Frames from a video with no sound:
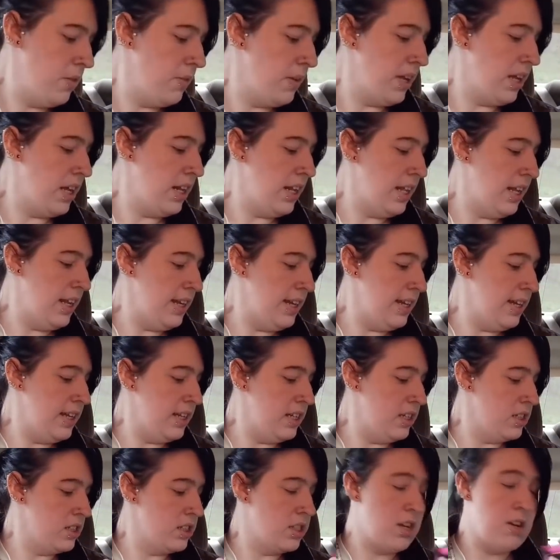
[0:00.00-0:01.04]
We got a
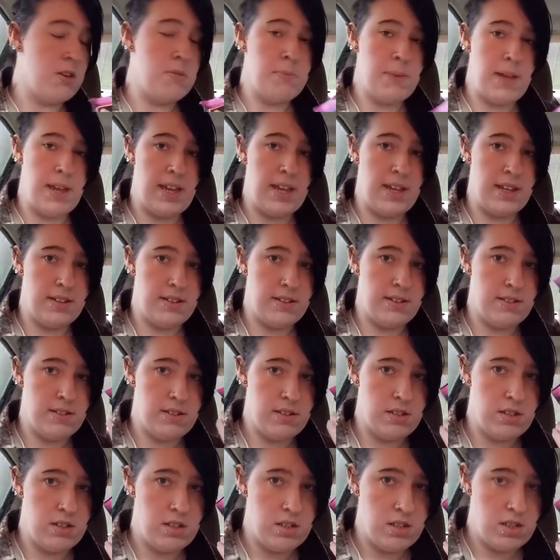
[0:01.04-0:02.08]
Nomad
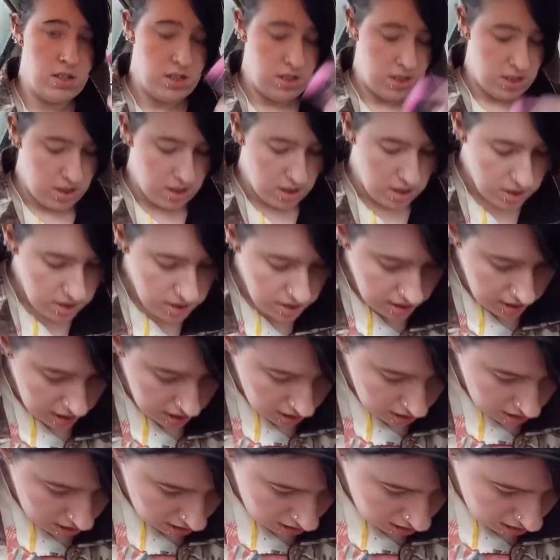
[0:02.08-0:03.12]

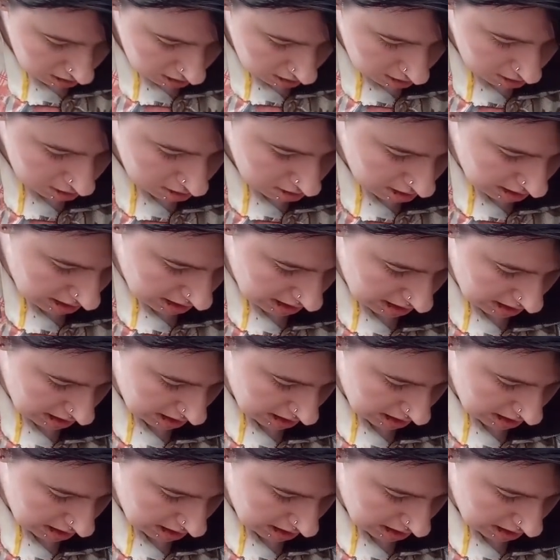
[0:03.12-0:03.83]
thingy in here.